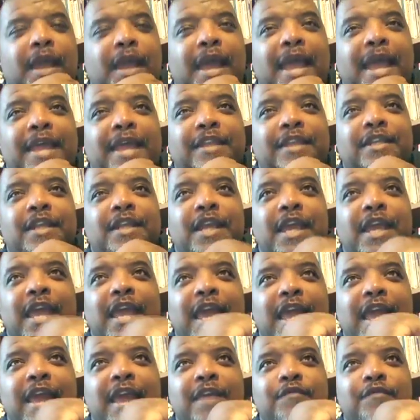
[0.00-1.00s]
And
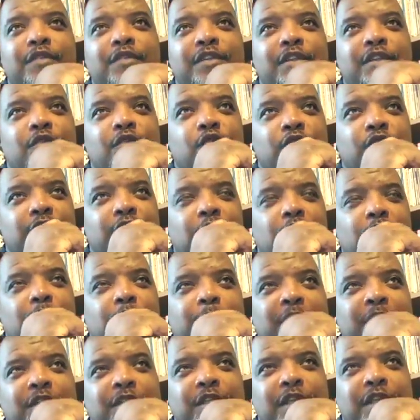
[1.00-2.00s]
every single show, I
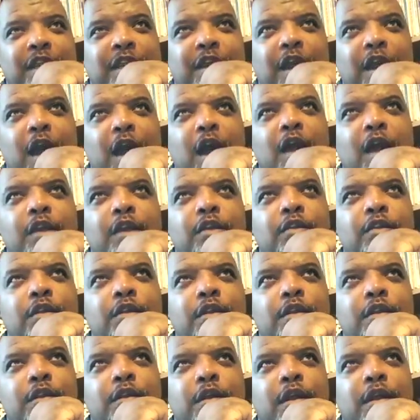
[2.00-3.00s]
must have done
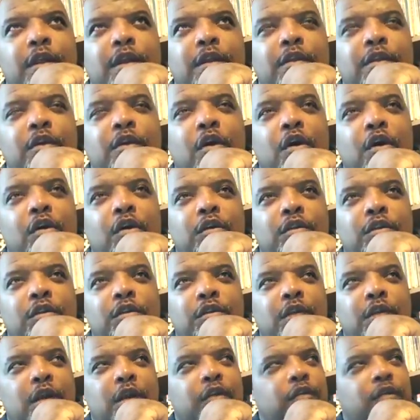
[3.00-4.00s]

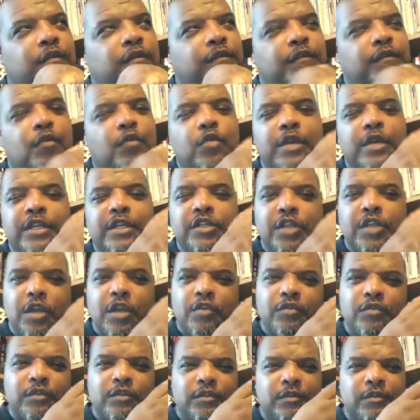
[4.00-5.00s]
140
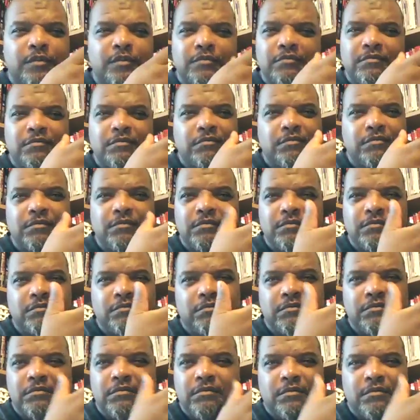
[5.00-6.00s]
shows
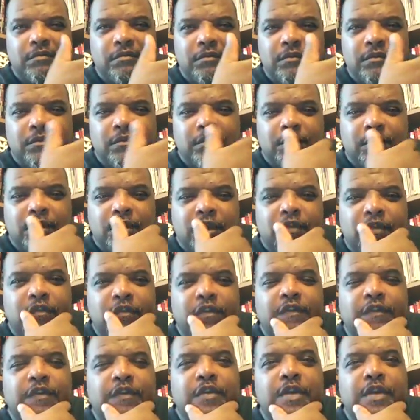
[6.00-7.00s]
over
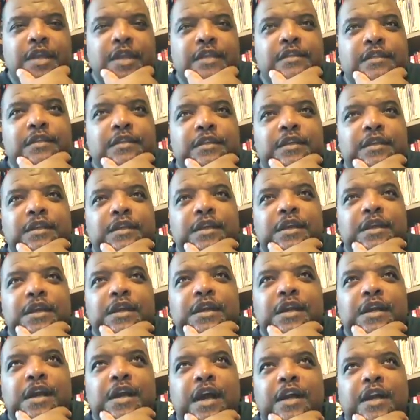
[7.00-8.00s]
a few years.
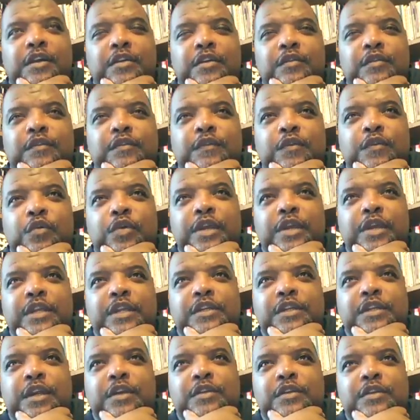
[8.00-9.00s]
140
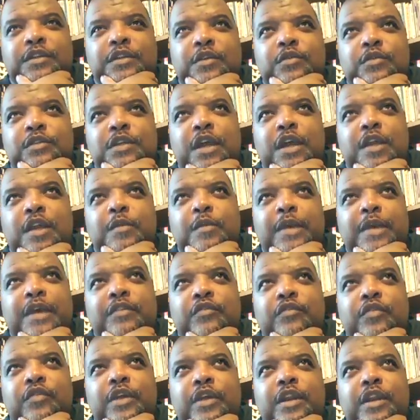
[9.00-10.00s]
shows. It was going about
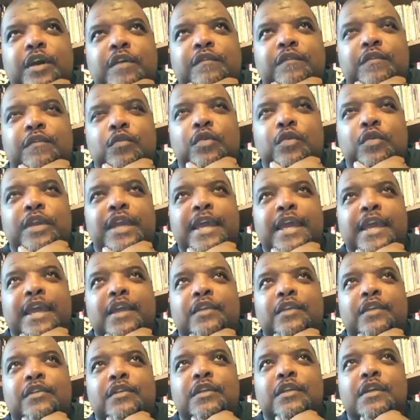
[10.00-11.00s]
3.5, 4
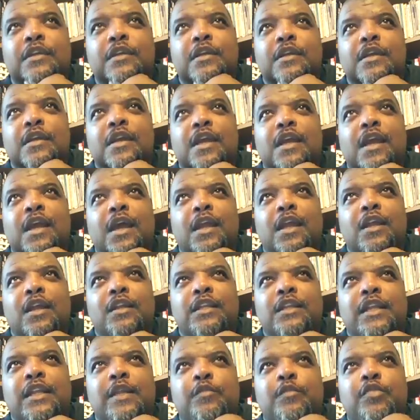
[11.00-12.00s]
years, and I
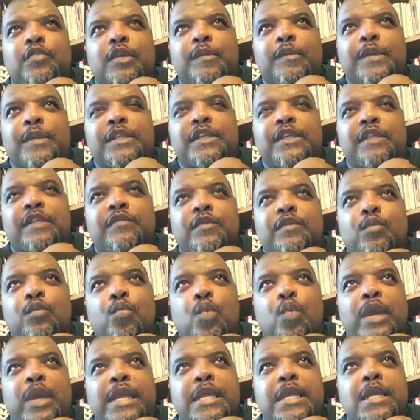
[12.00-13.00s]
did it pretty much every
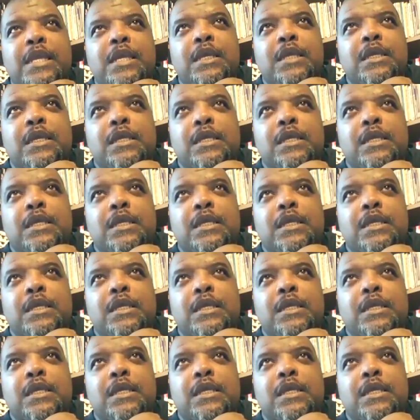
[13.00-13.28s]
week.